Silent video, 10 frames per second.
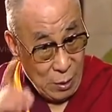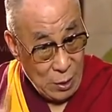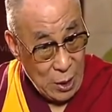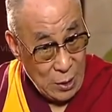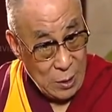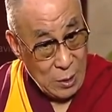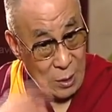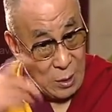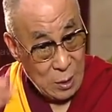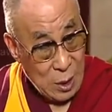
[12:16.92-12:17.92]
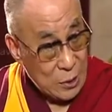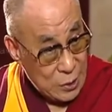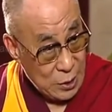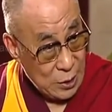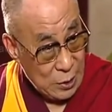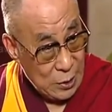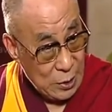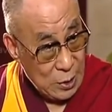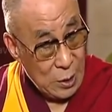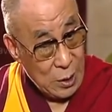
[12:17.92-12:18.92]
Then last year,
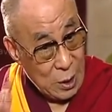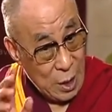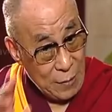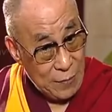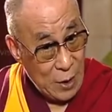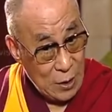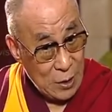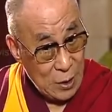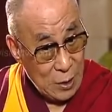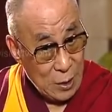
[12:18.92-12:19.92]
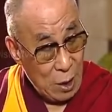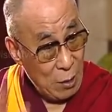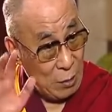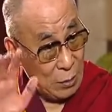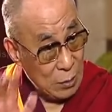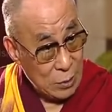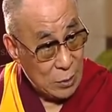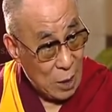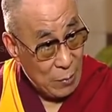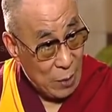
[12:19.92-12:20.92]
I felt now
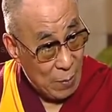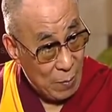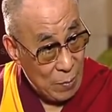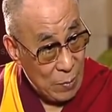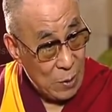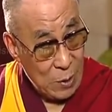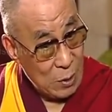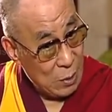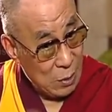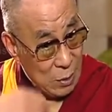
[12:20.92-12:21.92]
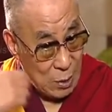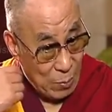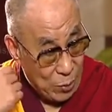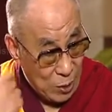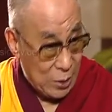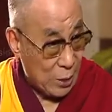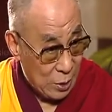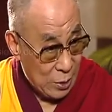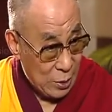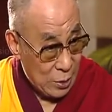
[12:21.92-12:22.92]
time come completely
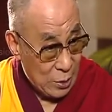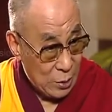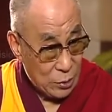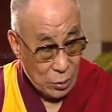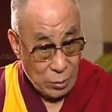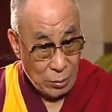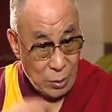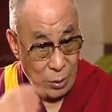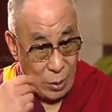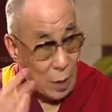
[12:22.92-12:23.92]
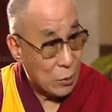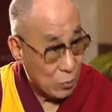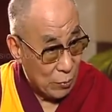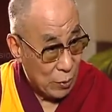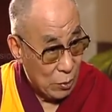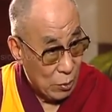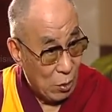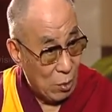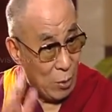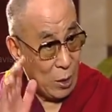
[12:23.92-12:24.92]
sort of handed over
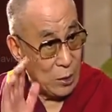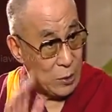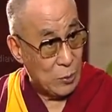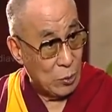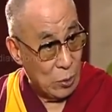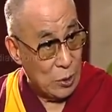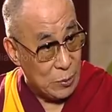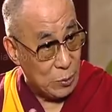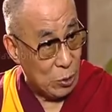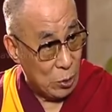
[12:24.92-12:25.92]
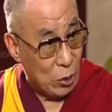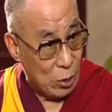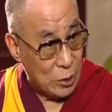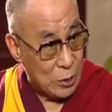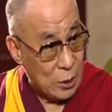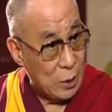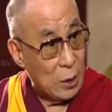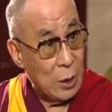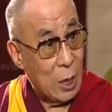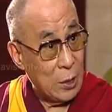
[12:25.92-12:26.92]
all my legitimate authority.
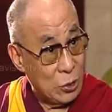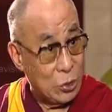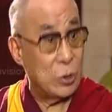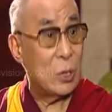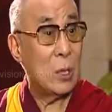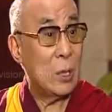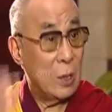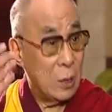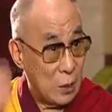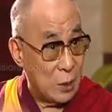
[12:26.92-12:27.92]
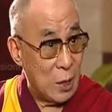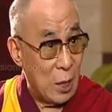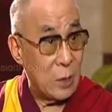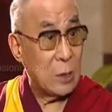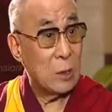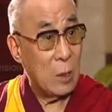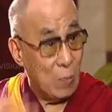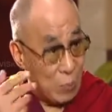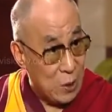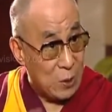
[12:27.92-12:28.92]
I should retire
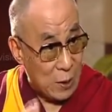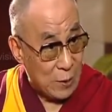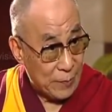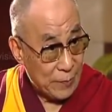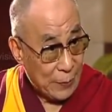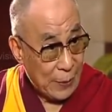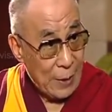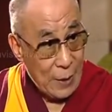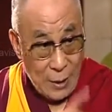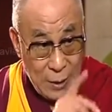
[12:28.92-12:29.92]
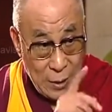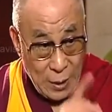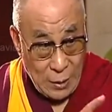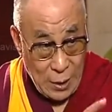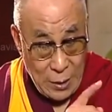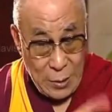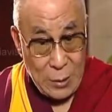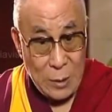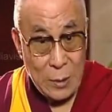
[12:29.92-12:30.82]
completely. And then